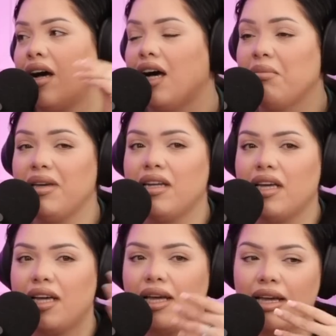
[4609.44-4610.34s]
I
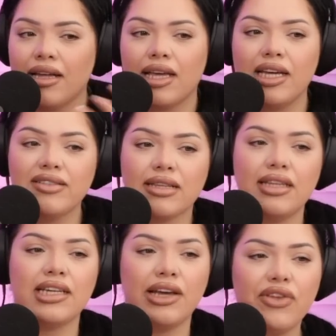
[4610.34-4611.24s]
mean, here's the
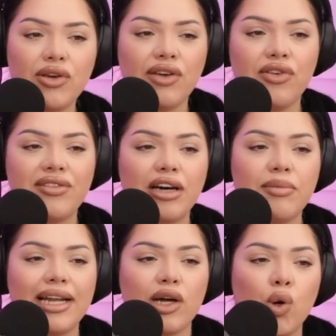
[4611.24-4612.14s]
thing. If you tell
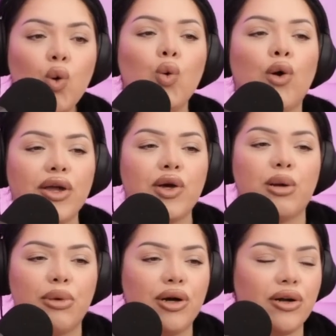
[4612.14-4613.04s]
me like, who are you
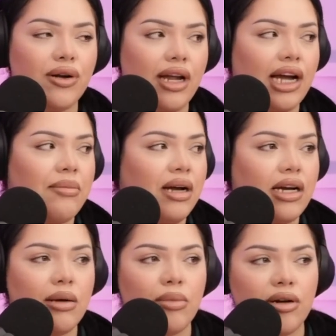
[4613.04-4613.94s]
going to murder? Like, I'm not
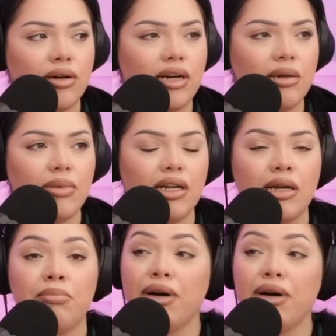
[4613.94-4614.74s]
going to murder anybody.